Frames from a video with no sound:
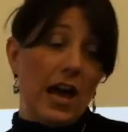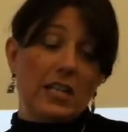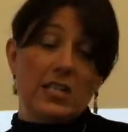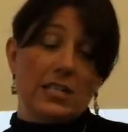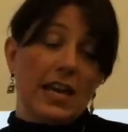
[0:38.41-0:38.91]

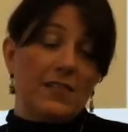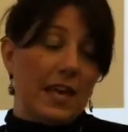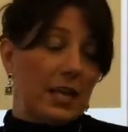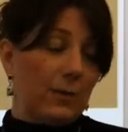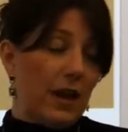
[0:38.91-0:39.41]
I just can't
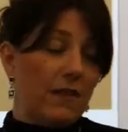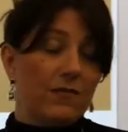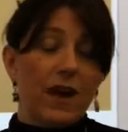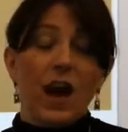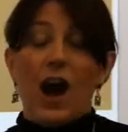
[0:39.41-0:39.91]
thank you
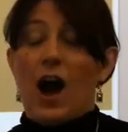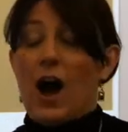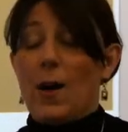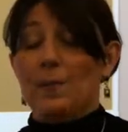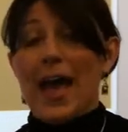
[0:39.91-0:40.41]

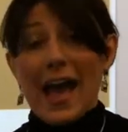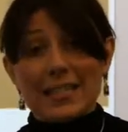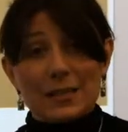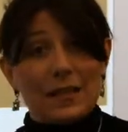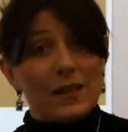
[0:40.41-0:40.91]
enough.
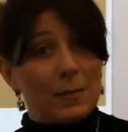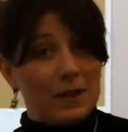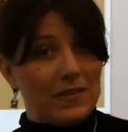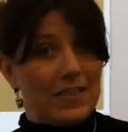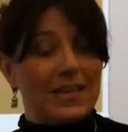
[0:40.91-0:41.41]
As a little
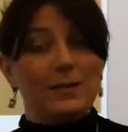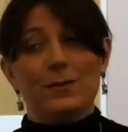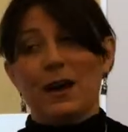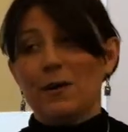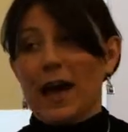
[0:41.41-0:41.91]
bit of a thank you
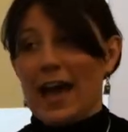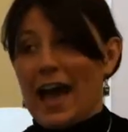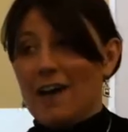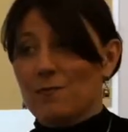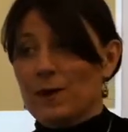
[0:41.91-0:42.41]
though, I
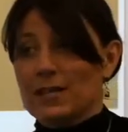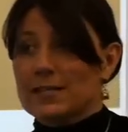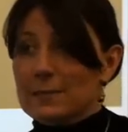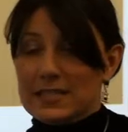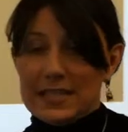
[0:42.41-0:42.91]
have brought
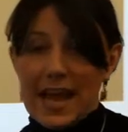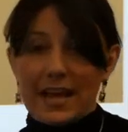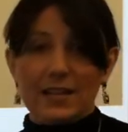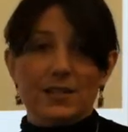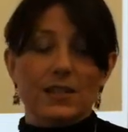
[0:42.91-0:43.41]
in some
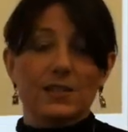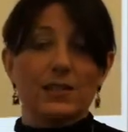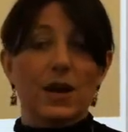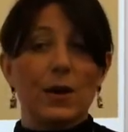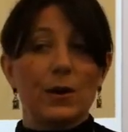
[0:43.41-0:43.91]
snacks,
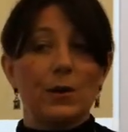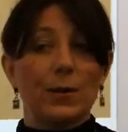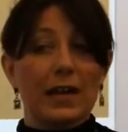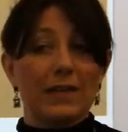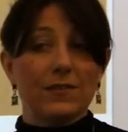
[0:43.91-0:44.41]

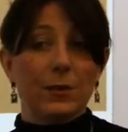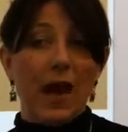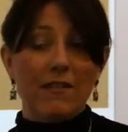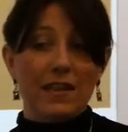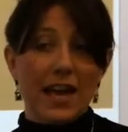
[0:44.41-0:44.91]
so if you
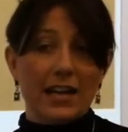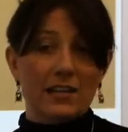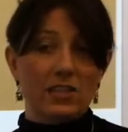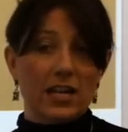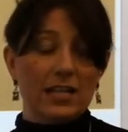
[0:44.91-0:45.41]
haven't had
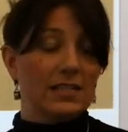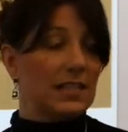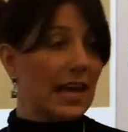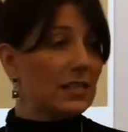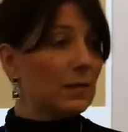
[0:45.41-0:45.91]
a chance
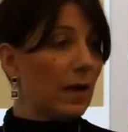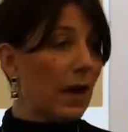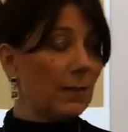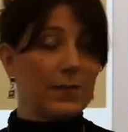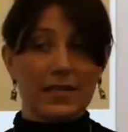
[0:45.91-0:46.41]
yet to
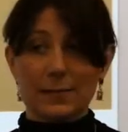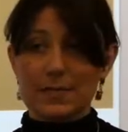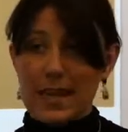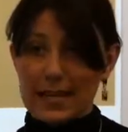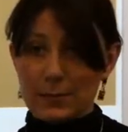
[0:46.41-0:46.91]
get some
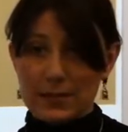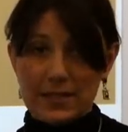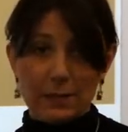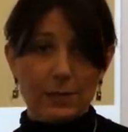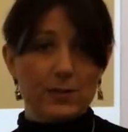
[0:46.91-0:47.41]
snacks,
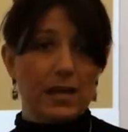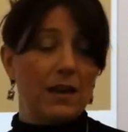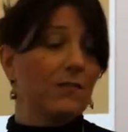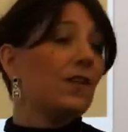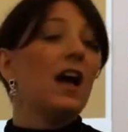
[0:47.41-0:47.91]
please help
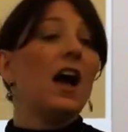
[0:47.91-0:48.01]
yourself.